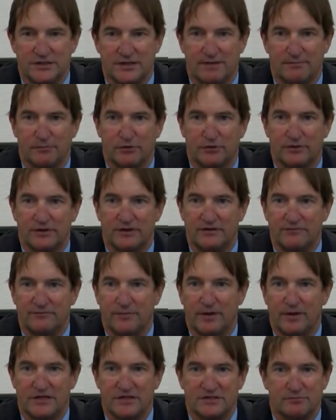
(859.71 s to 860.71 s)
I believe,
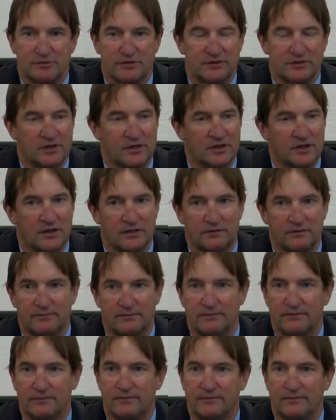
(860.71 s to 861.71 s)
possibly nine.